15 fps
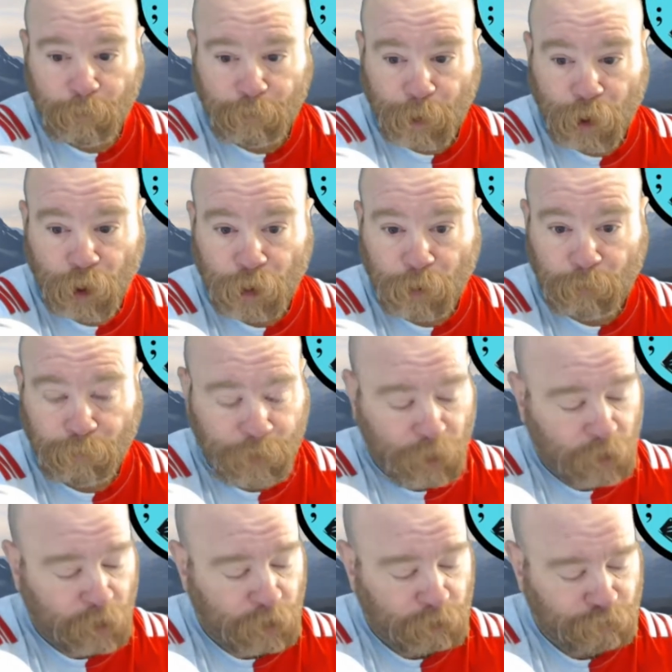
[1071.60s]
Bum
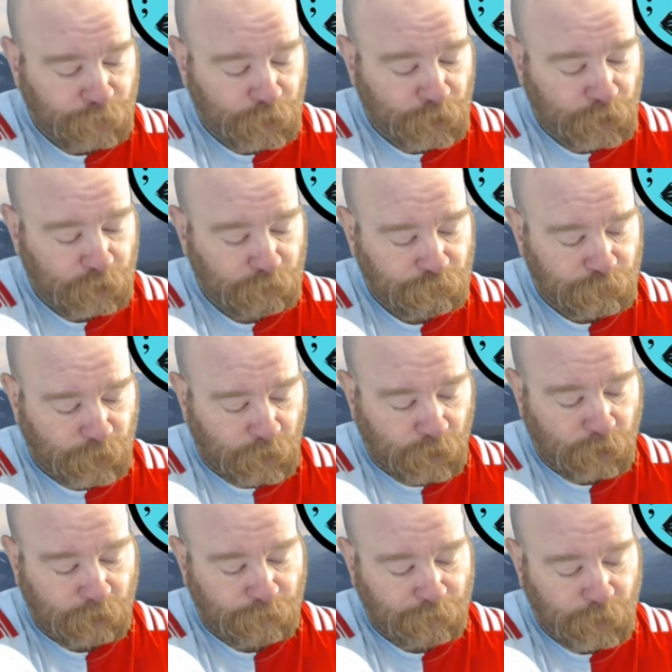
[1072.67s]
bum bum
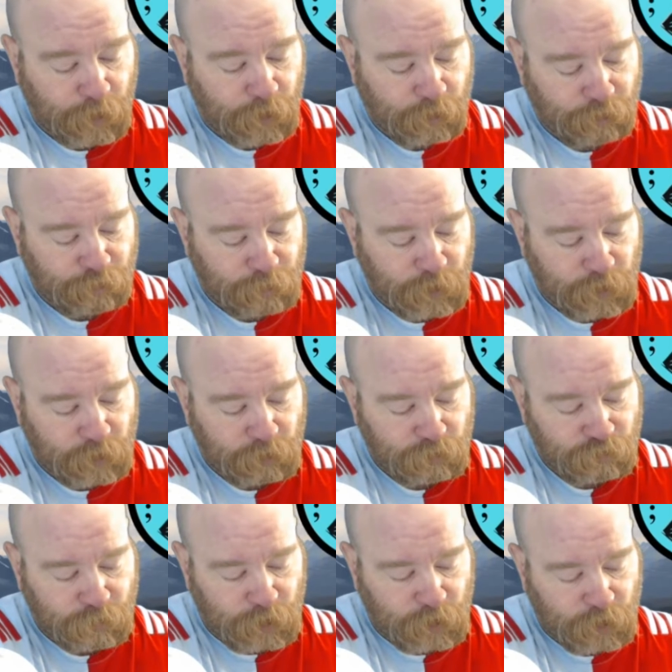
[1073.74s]
bum bum
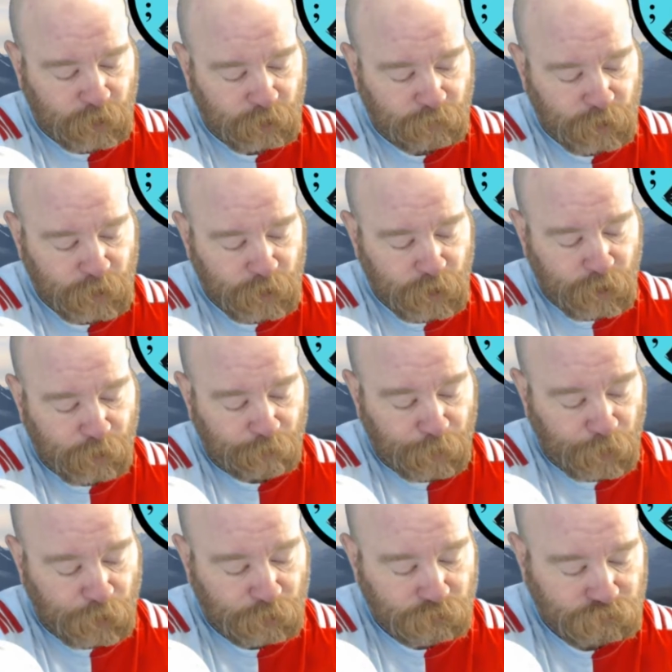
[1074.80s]
bum bum
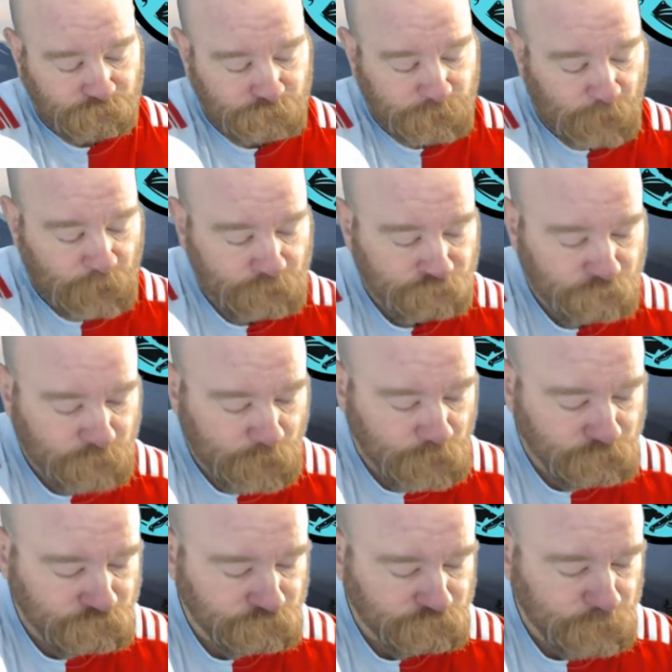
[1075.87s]
bum bum
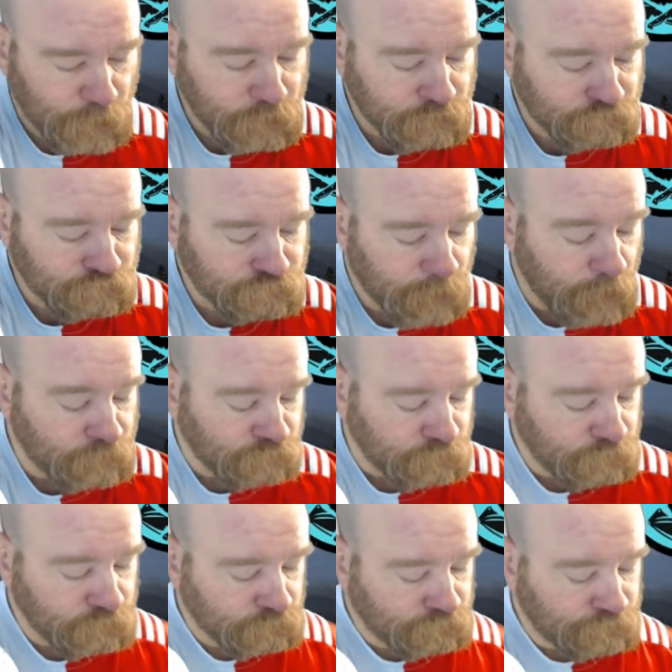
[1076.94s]
bum bum bum
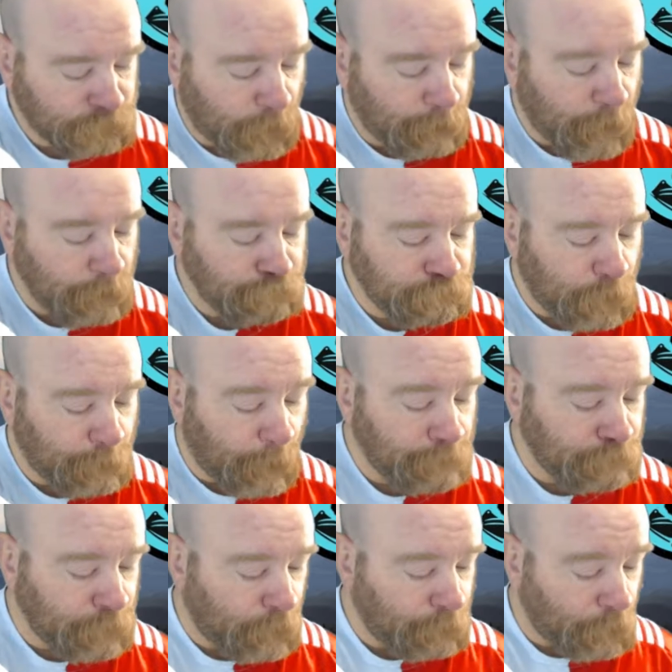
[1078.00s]
bum bum
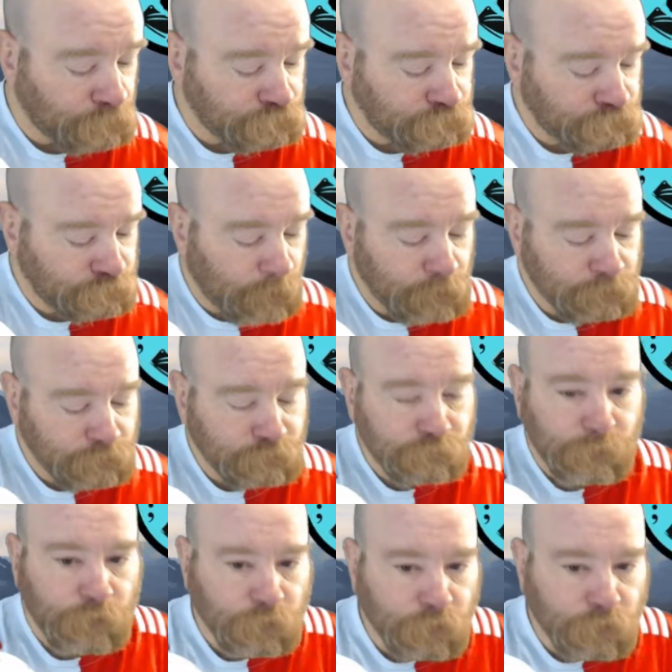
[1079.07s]
bum bum bum.